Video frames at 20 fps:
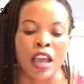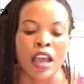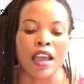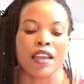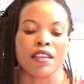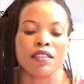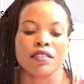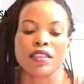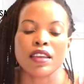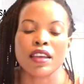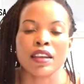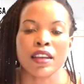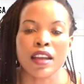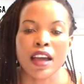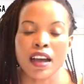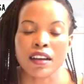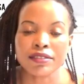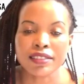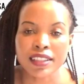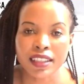And then
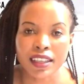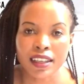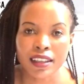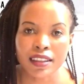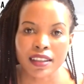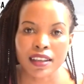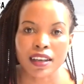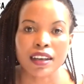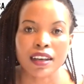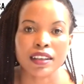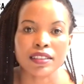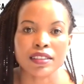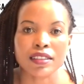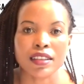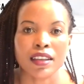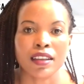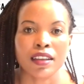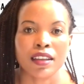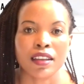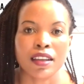after that,
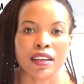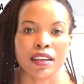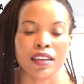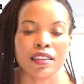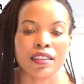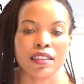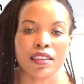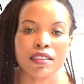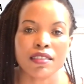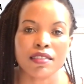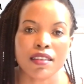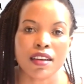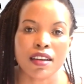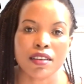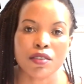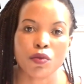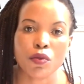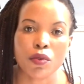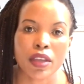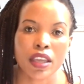in the
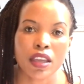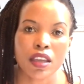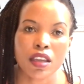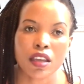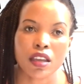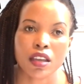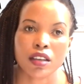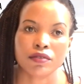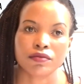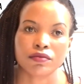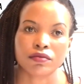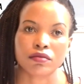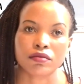third week,